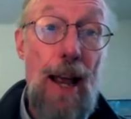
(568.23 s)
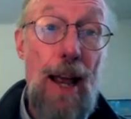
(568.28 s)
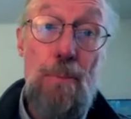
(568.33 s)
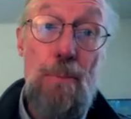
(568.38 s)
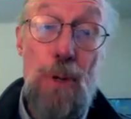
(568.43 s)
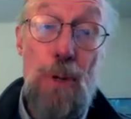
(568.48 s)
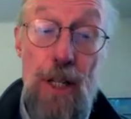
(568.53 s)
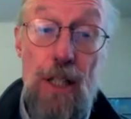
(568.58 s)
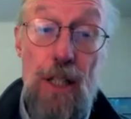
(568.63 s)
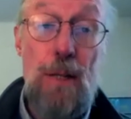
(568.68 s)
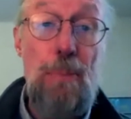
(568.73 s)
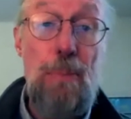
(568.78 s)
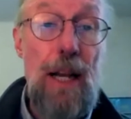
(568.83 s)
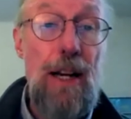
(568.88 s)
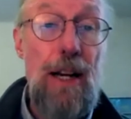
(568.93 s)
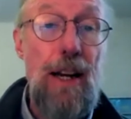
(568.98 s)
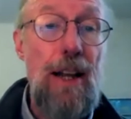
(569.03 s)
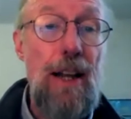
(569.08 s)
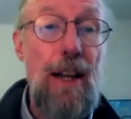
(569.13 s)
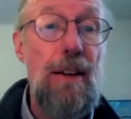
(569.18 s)
and
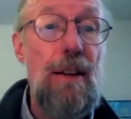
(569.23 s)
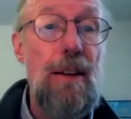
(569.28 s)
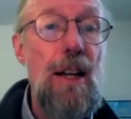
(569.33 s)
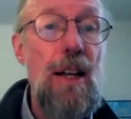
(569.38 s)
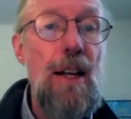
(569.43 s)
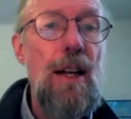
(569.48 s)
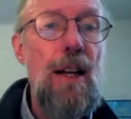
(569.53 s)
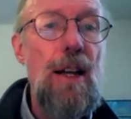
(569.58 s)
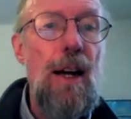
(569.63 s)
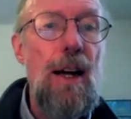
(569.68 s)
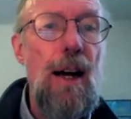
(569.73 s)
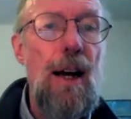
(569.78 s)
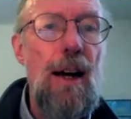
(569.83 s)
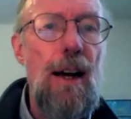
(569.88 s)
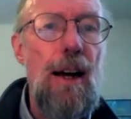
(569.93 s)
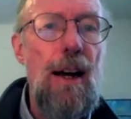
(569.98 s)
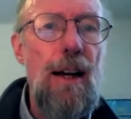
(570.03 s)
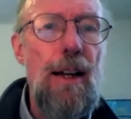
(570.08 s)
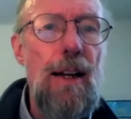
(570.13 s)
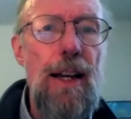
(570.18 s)
participated in
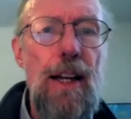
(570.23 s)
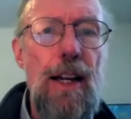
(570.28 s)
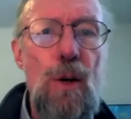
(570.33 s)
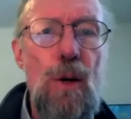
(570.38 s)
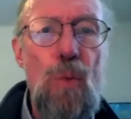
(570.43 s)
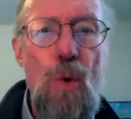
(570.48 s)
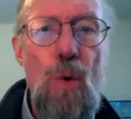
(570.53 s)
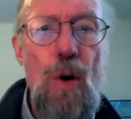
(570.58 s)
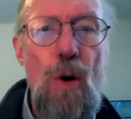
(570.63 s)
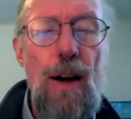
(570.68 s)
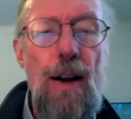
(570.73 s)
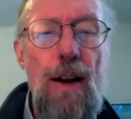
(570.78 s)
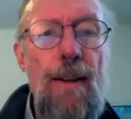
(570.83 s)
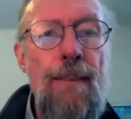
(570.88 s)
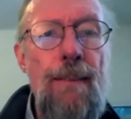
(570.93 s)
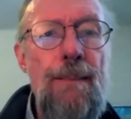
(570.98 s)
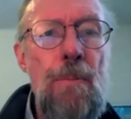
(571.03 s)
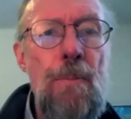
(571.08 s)
a war.